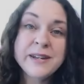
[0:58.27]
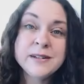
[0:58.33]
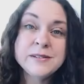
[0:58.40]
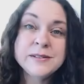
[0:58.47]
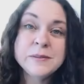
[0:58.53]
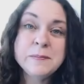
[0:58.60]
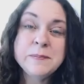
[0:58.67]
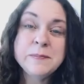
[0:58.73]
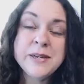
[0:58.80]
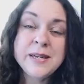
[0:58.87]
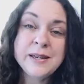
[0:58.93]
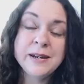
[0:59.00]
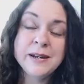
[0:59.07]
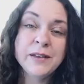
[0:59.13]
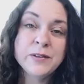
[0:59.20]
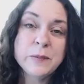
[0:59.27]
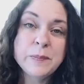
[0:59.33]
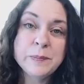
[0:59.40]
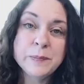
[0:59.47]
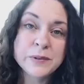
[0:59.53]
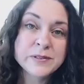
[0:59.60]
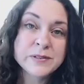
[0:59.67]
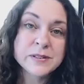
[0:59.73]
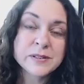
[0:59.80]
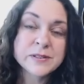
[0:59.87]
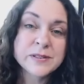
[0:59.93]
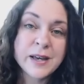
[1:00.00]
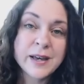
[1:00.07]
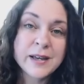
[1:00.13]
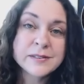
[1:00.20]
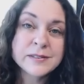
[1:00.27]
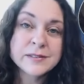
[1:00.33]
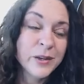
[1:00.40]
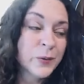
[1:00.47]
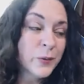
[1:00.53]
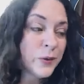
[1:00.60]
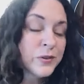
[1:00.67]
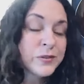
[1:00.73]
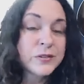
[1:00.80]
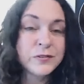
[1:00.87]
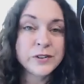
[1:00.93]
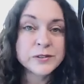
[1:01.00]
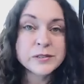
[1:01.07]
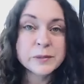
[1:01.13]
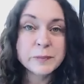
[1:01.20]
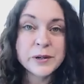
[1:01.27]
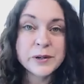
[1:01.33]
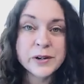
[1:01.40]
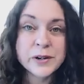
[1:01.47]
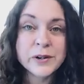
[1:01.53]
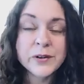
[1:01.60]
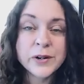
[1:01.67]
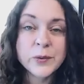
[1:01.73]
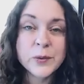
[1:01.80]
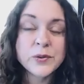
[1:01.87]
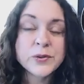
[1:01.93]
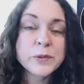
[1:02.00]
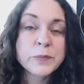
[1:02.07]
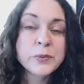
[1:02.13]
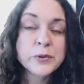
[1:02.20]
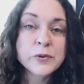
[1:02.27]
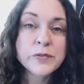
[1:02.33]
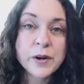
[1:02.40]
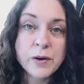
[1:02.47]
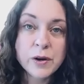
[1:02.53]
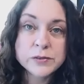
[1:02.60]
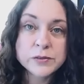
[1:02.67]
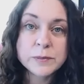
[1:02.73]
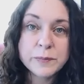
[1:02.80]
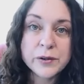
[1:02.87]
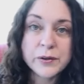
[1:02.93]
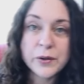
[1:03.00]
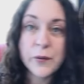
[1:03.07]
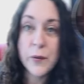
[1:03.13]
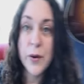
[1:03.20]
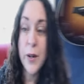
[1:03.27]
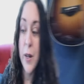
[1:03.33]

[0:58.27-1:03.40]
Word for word: and demean other people's success in order to feel superior, in order to prove their own superiority.